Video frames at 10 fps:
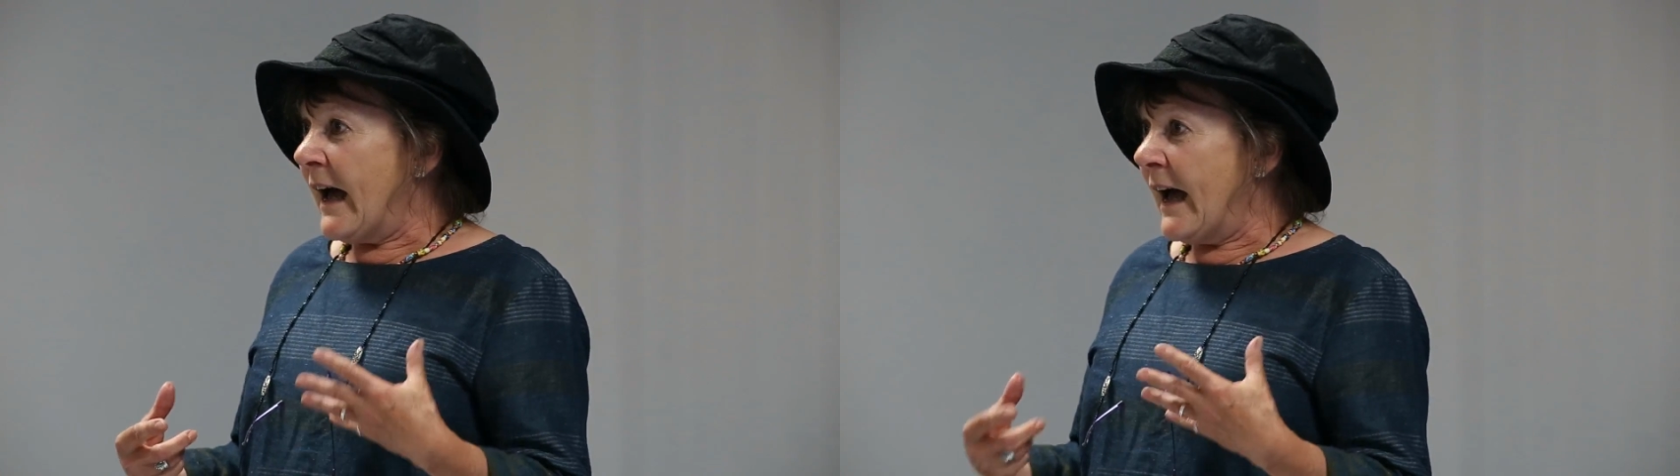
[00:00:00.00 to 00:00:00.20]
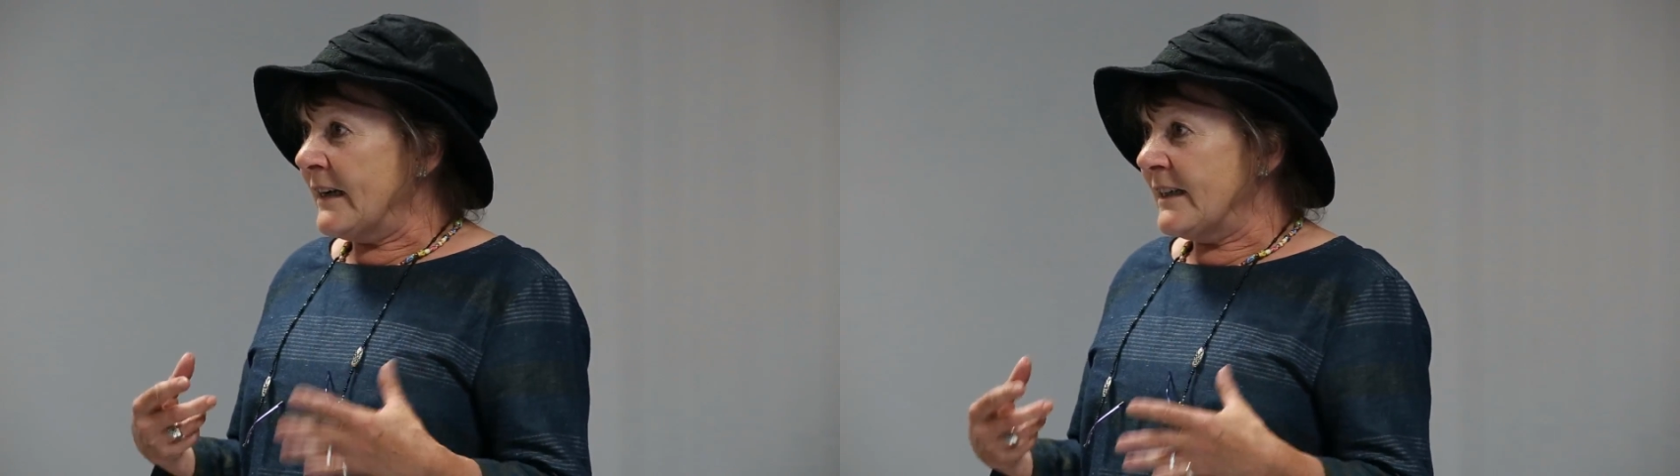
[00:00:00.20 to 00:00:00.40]

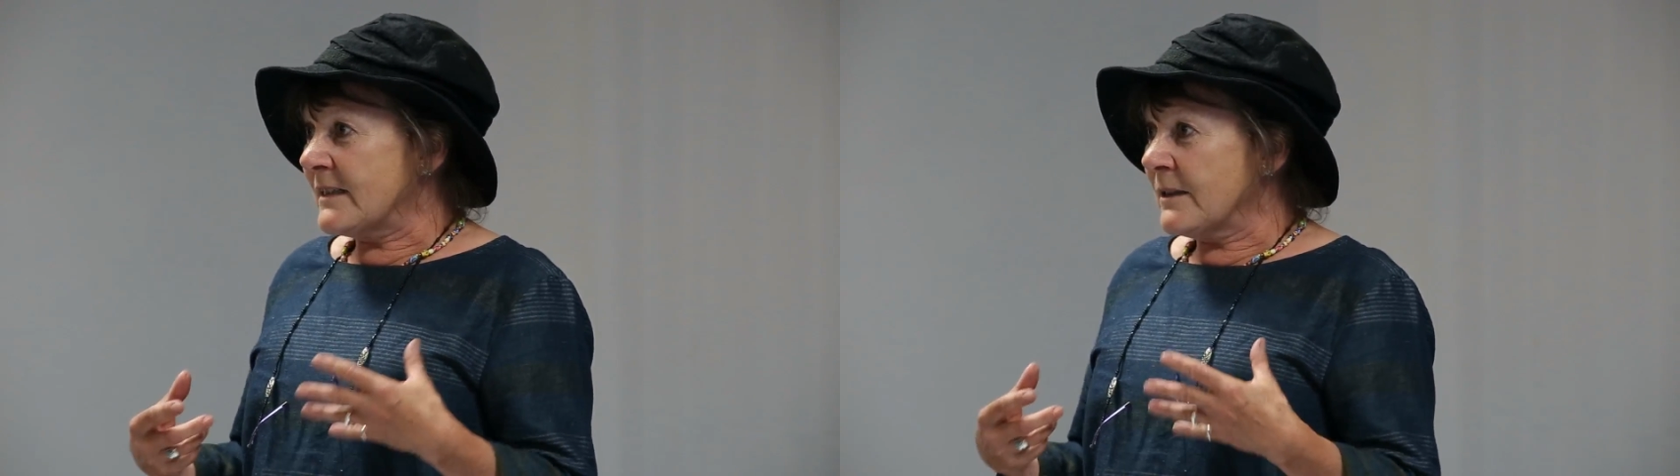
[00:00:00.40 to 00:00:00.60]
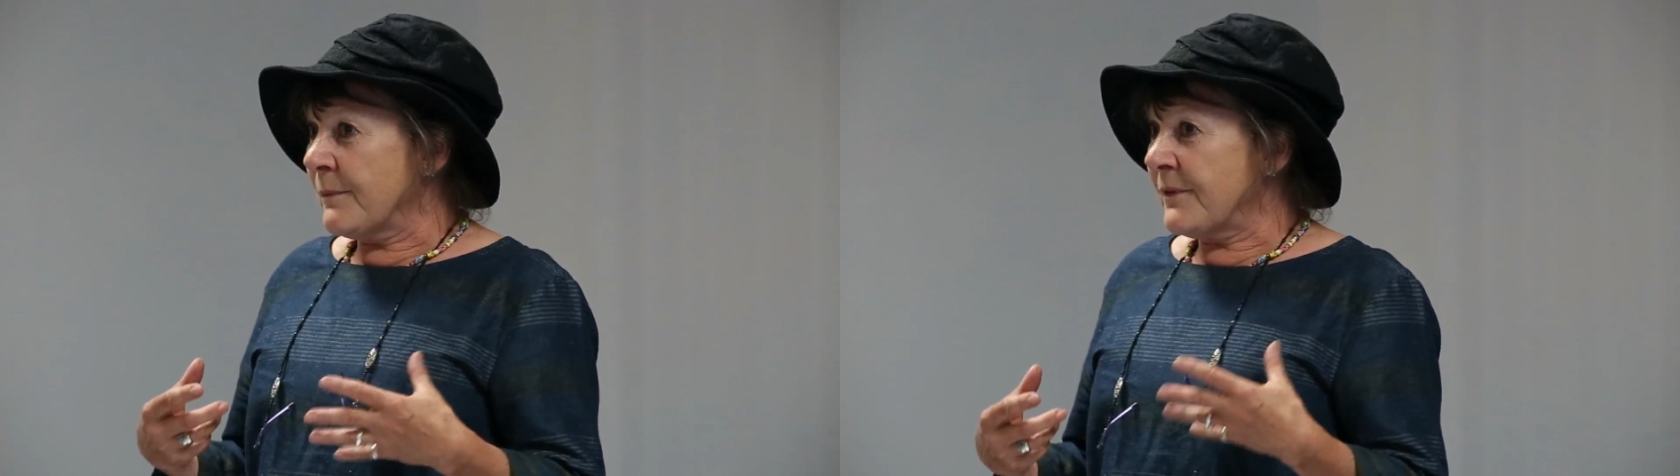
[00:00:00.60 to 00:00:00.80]
and
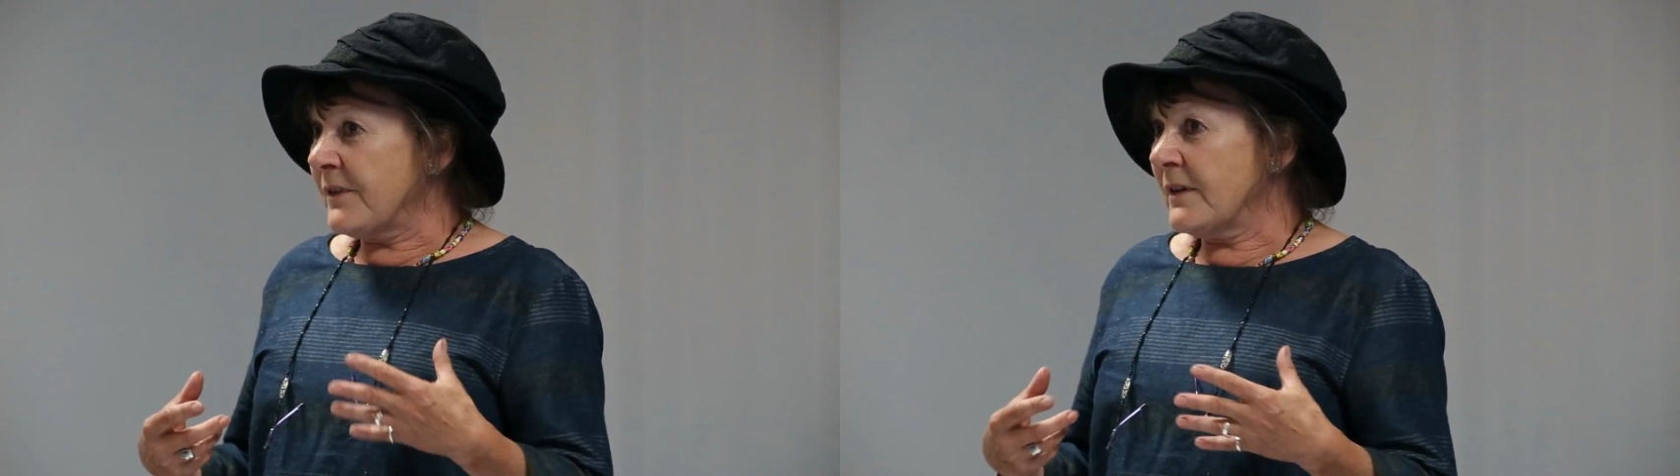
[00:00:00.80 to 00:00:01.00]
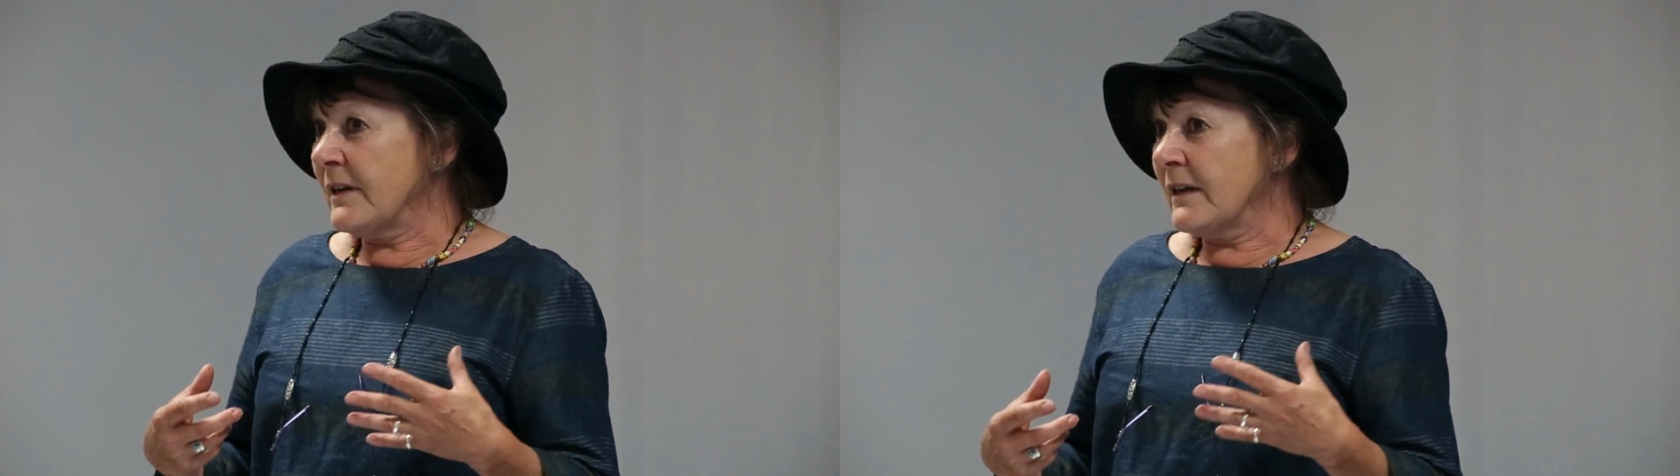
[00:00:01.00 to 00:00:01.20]
it's
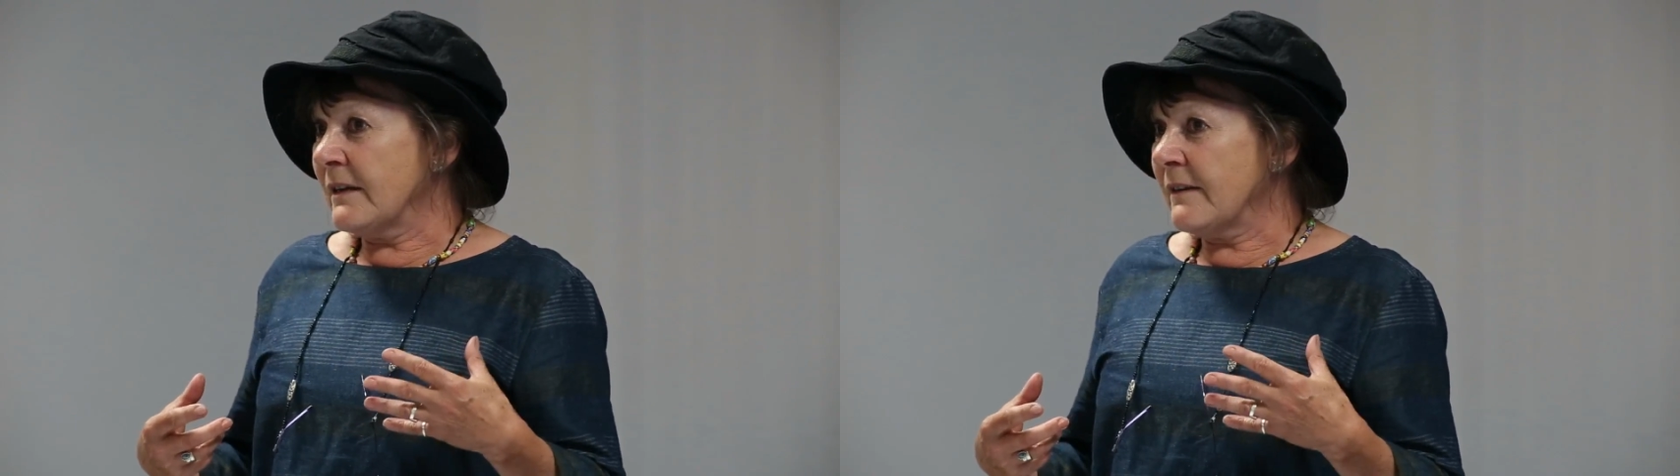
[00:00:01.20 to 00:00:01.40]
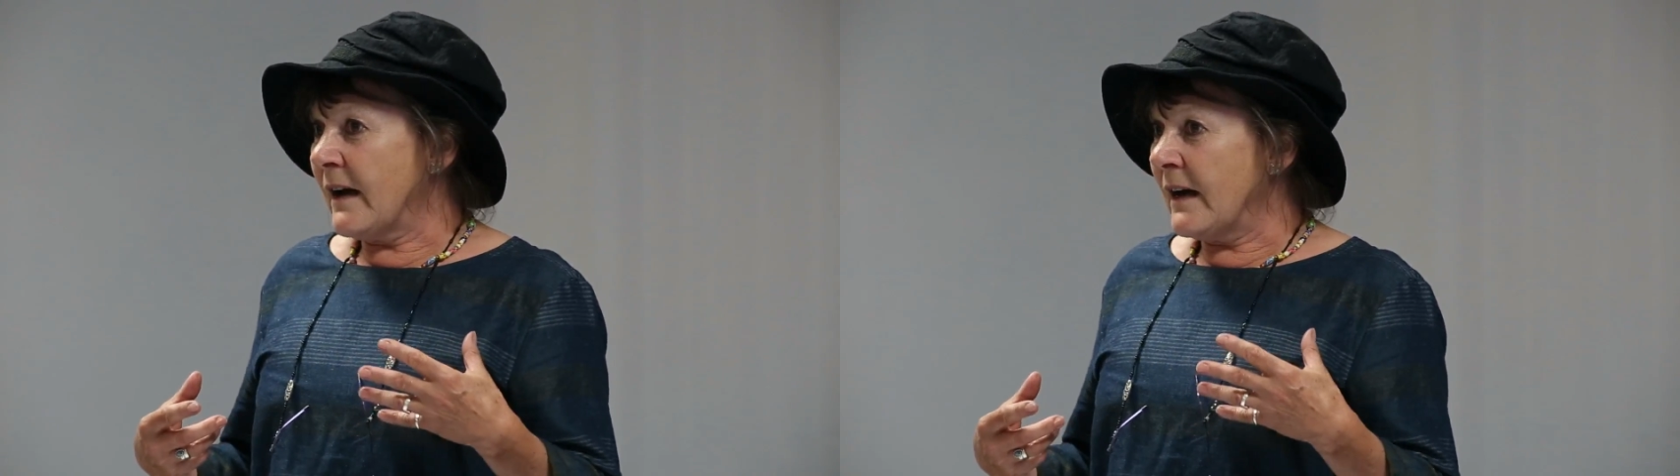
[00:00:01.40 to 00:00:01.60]

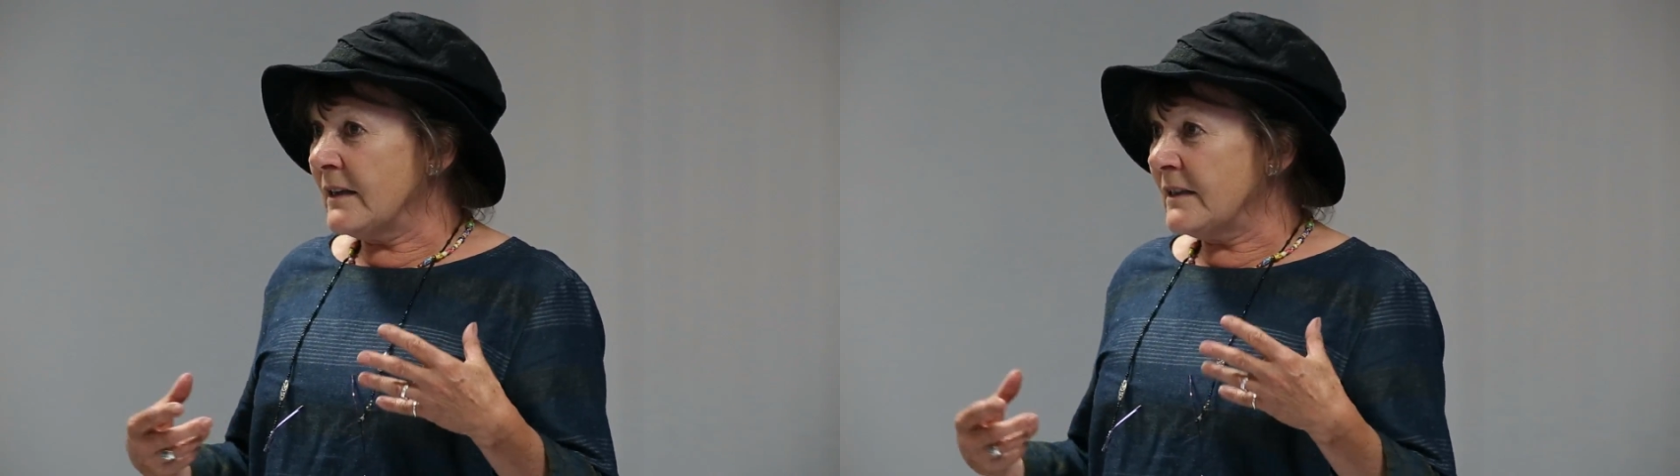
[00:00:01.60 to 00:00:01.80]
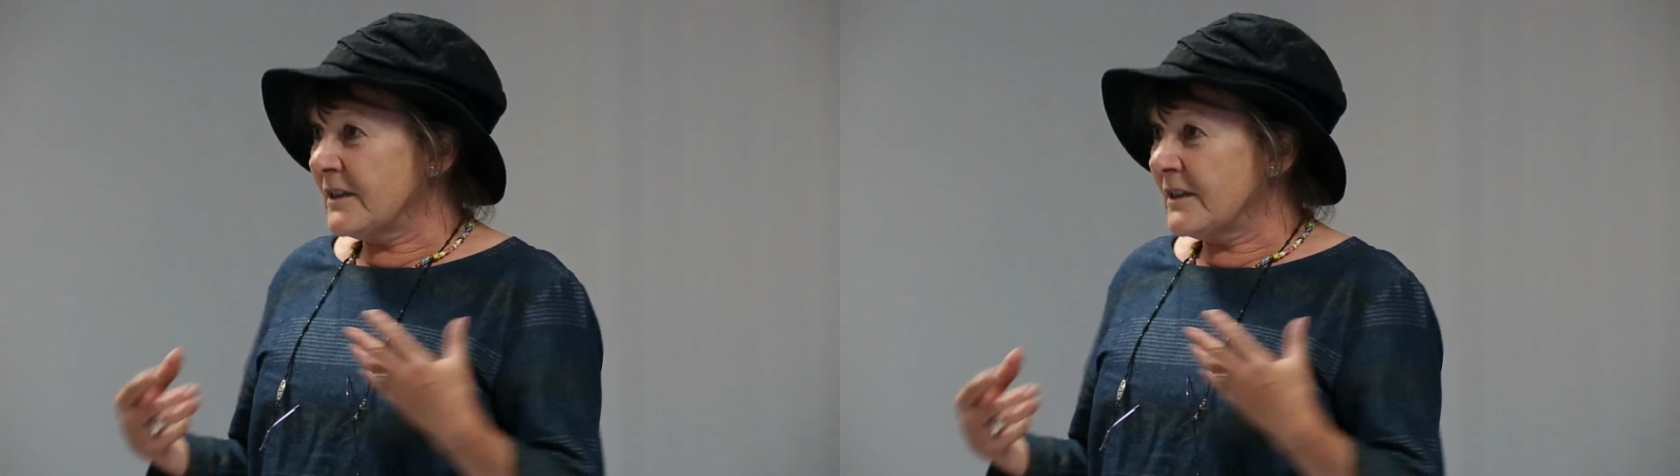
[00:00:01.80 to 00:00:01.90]
something that